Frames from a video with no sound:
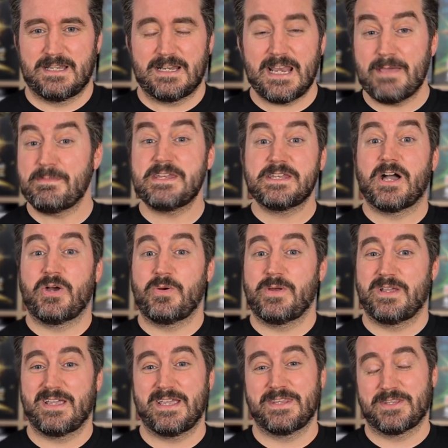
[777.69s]
Let me know
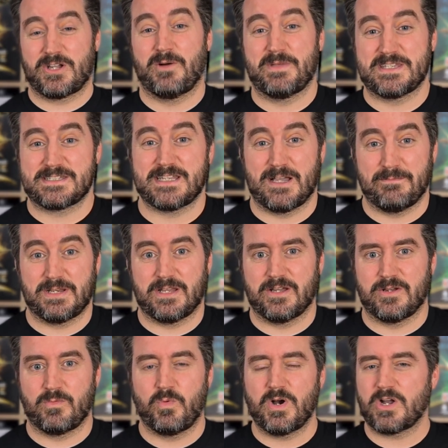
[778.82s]
in the comments down below what